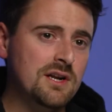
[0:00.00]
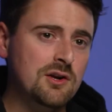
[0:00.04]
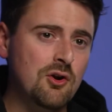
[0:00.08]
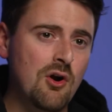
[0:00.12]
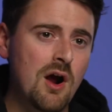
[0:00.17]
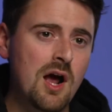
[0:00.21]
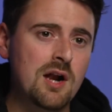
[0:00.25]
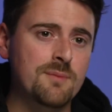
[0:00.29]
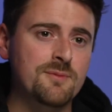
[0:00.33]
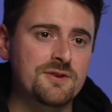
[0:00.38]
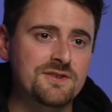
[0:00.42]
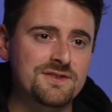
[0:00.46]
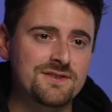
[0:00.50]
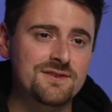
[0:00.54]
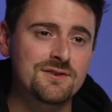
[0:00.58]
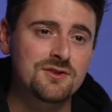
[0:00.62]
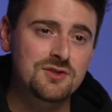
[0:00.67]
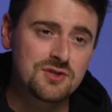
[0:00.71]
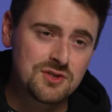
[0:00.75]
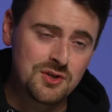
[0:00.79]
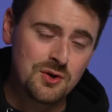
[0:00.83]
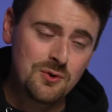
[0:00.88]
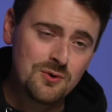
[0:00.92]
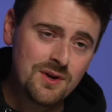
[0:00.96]

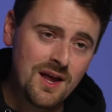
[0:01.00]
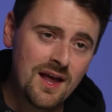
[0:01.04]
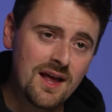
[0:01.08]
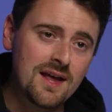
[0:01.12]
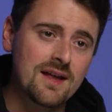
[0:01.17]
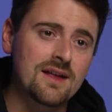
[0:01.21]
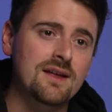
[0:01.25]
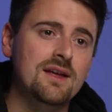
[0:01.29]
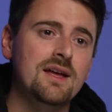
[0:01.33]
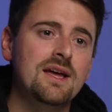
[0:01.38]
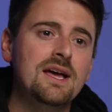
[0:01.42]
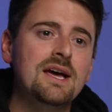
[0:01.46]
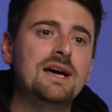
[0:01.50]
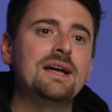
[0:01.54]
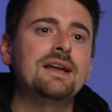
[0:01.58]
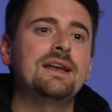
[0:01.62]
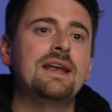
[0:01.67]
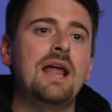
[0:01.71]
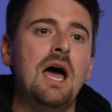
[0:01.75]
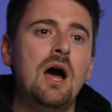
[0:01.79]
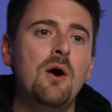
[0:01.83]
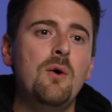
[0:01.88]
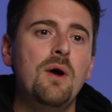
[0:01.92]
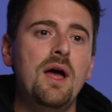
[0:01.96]
agronomists today
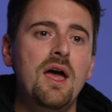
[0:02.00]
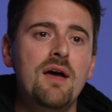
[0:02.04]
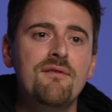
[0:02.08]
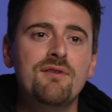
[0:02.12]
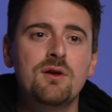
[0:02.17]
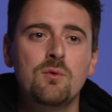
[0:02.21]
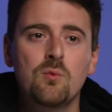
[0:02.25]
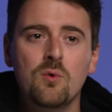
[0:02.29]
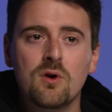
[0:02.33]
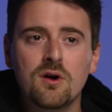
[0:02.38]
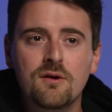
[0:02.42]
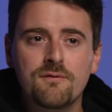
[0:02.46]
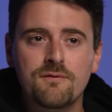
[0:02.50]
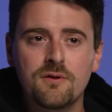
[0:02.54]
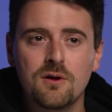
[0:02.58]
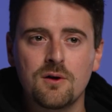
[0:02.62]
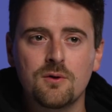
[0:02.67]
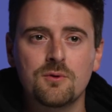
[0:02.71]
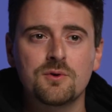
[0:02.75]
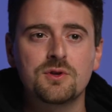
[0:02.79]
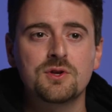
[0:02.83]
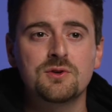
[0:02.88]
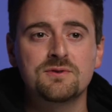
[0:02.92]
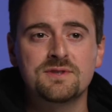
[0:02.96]
now have a
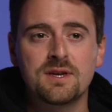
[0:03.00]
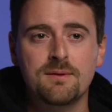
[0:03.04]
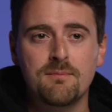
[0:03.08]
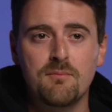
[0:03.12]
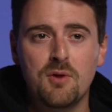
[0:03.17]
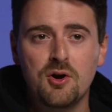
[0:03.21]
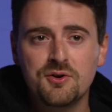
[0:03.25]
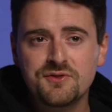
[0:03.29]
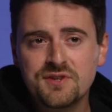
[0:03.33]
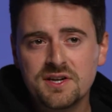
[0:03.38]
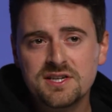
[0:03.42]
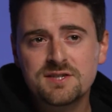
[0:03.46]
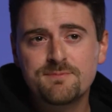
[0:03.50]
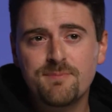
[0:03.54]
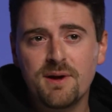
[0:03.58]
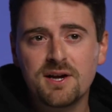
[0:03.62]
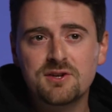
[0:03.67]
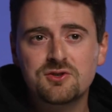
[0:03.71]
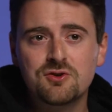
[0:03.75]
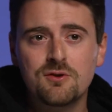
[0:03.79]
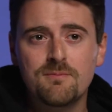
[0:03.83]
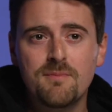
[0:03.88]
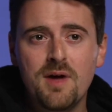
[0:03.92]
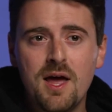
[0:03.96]
workflow using
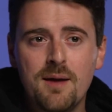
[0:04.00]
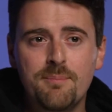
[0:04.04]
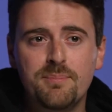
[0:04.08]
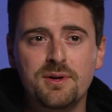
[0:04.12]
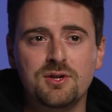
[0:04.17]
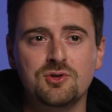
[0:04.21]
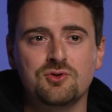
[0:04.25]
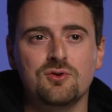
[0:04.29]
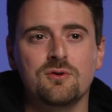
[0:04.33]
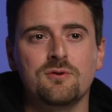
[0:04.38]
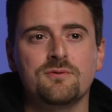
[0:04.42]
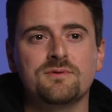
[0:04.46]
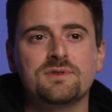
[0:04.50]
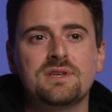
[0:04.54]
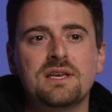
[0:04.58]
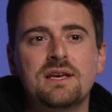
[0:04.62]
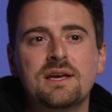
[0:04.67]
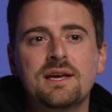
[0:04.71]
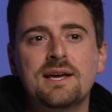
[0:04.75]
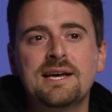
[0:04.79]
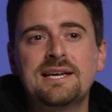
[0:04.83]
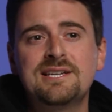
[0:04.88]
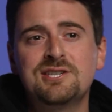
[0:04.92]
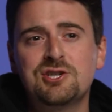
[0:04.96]
multispectral mapping drones
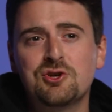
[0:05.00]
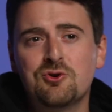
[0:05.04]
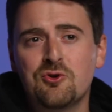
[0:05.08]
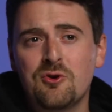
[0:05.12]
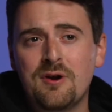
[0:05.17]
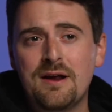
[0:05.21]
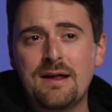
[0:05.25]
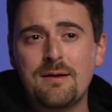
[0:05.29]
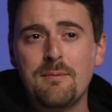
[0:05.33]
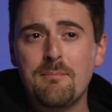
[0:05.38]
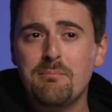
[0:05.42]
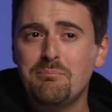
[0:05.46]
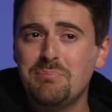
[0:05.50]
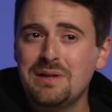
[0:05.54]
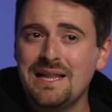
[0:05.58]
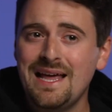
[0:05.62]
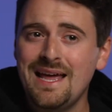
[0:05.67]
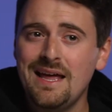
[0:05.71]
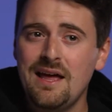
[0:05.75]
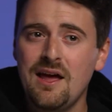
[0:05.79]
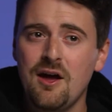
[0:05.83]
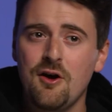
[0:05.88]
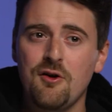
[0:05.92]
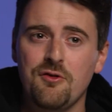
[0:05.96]
to create
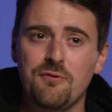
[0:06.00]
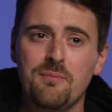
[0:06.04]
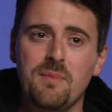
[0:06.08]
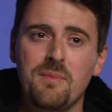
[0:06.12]
plant health